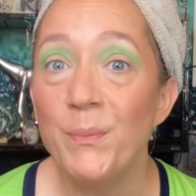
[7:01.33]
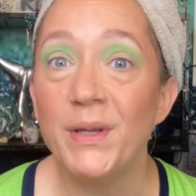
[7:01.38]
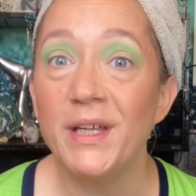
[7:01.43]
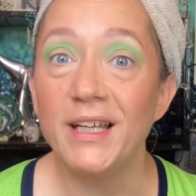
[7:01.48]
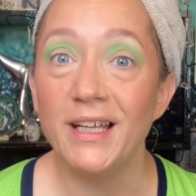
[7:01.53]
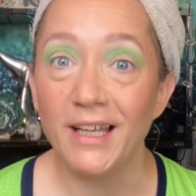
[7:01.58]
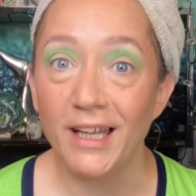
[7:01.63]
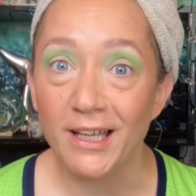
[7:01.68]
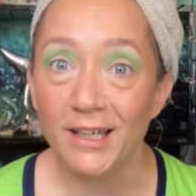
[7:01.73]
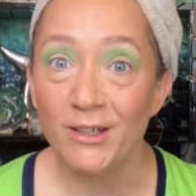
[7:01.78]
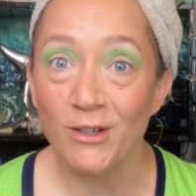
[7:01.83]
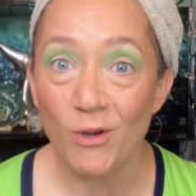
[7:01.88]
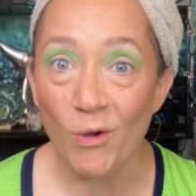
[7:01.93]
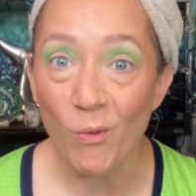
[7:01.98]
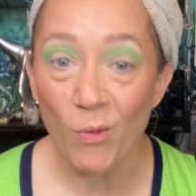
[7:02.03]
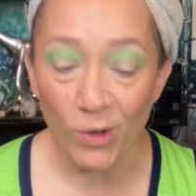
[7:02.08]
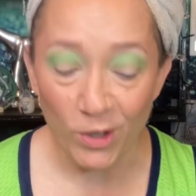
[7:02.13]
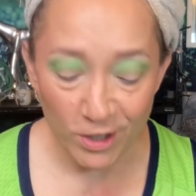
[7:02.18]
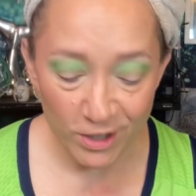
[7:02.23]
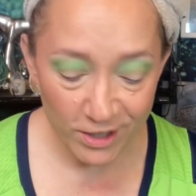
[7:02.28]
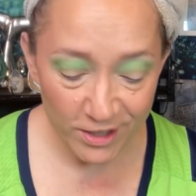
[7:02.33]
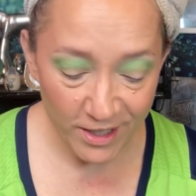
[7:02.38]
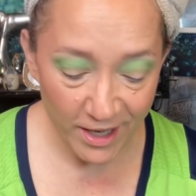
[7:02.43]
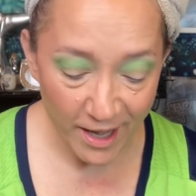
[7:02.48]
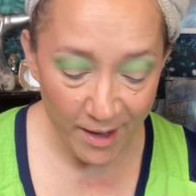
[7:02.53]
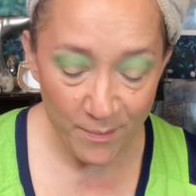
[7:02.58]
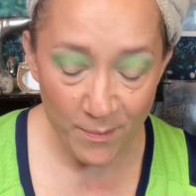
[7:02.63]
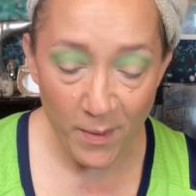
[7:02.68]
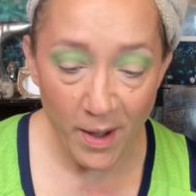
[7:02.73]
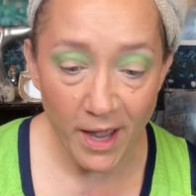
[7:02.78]
being ignored
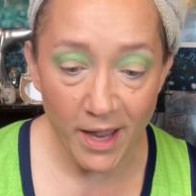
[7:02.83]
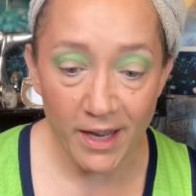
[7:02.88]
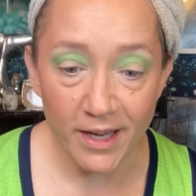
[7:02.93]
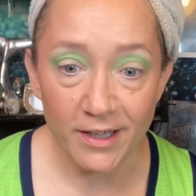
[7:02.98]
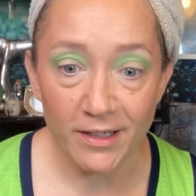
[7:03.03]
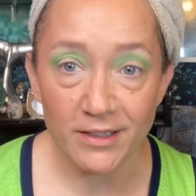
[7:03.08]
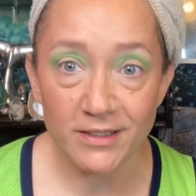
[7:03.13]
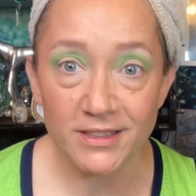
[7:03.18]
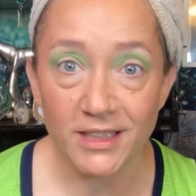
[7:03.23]
and my